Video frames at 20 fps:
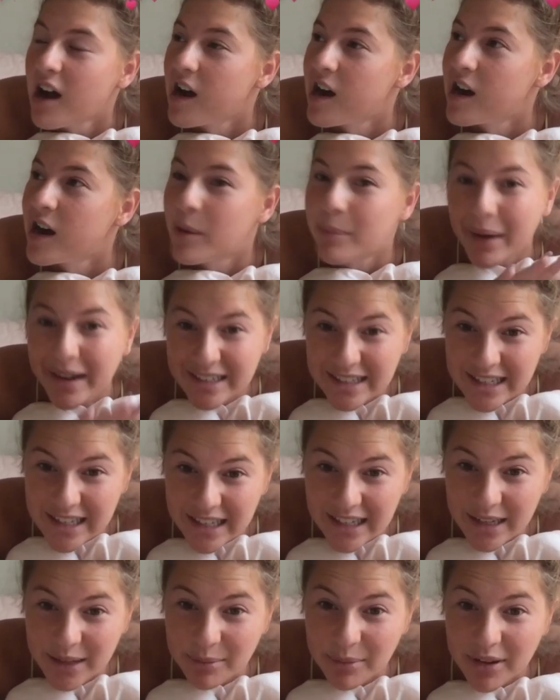Um, my
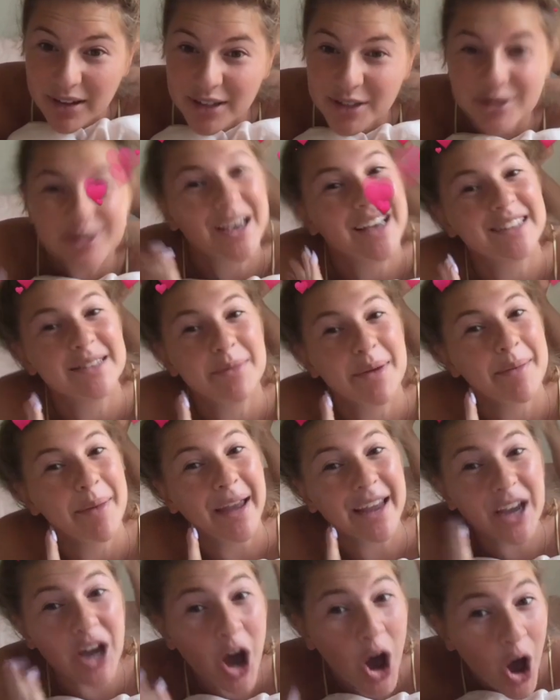team, you get to meet
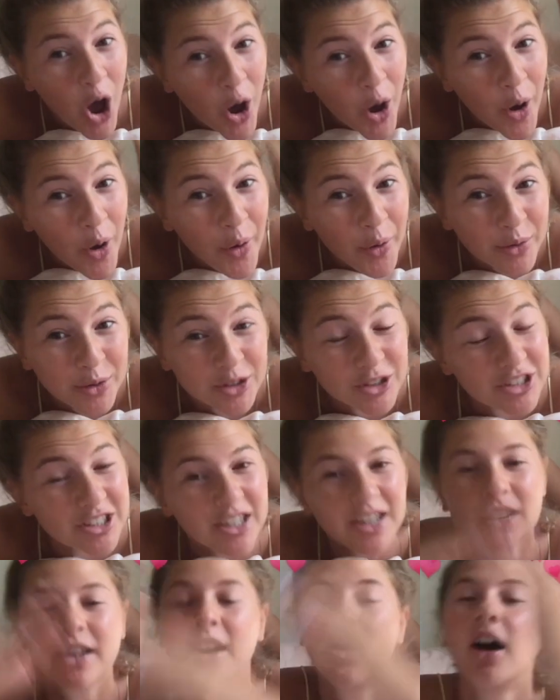my coach.
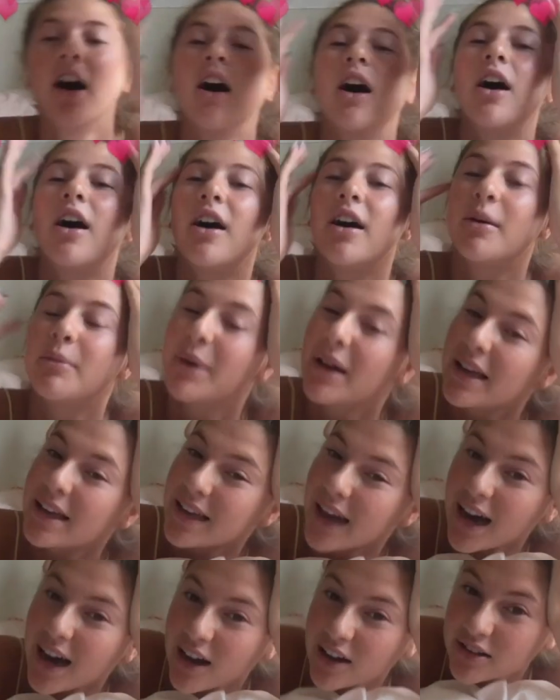Um,
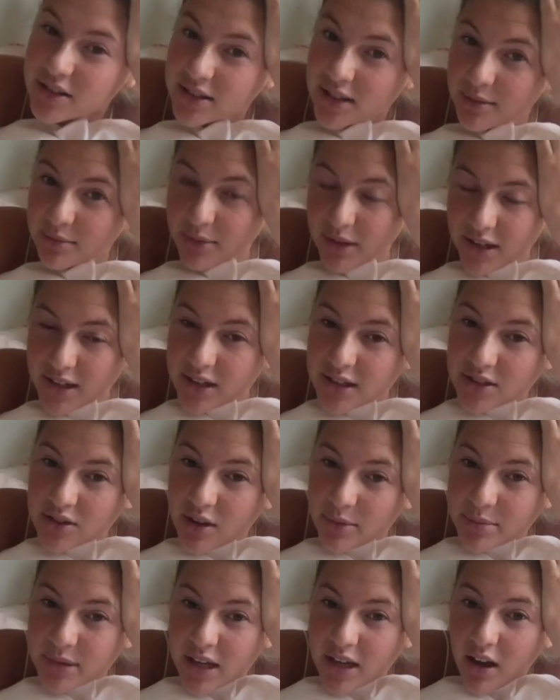yeah, so I'm gonna
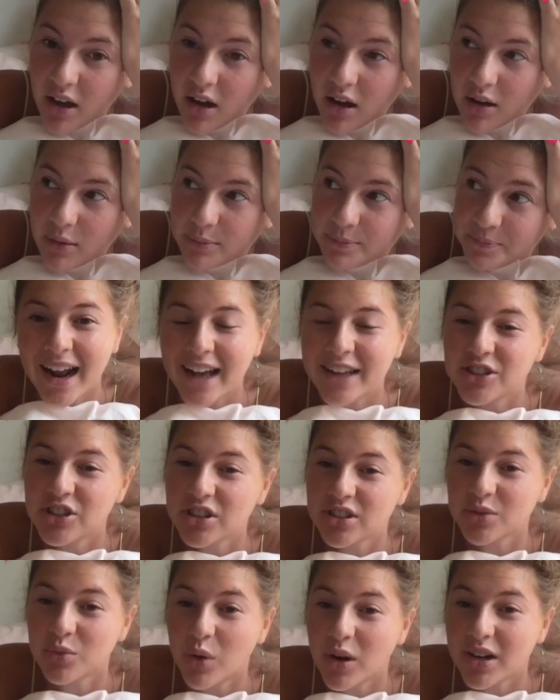stop saying um. I
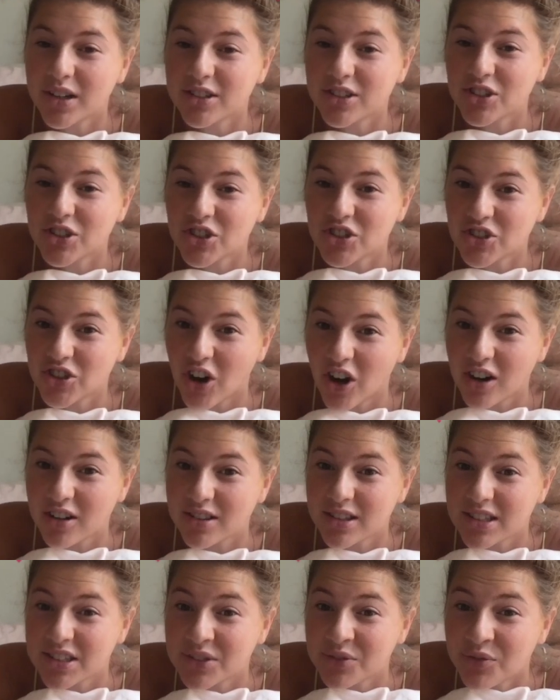just wanted to start
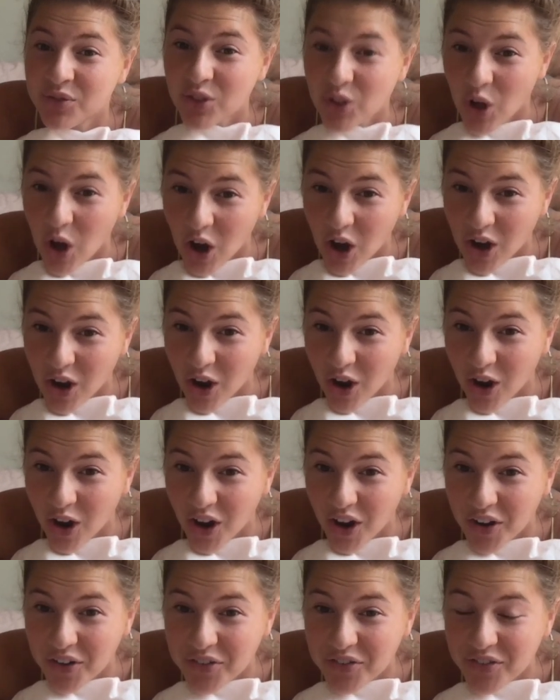this vlog
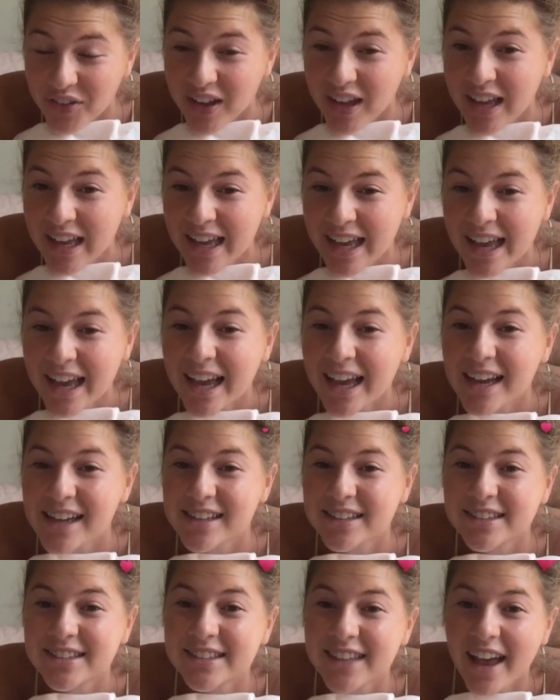off
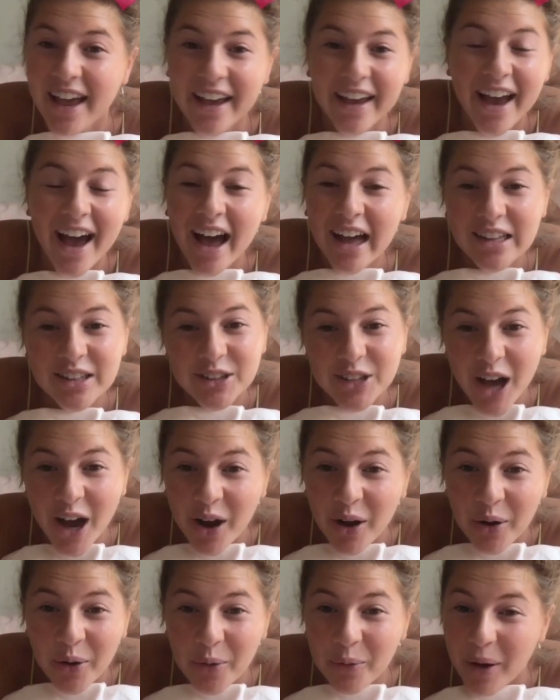and say
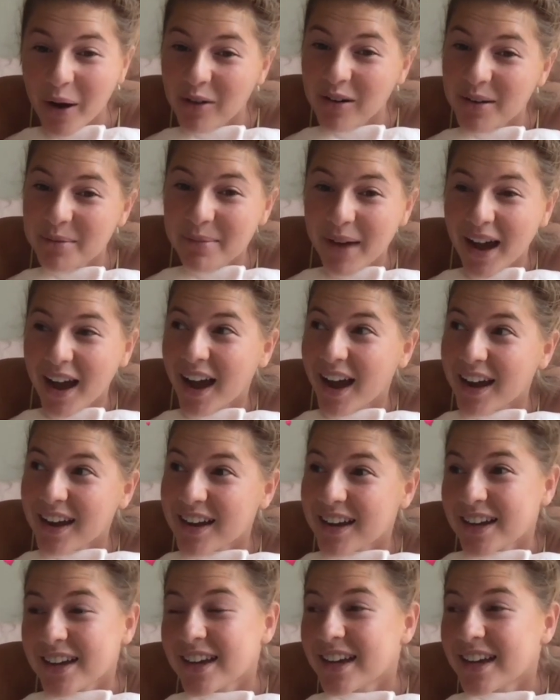hello, welcome back.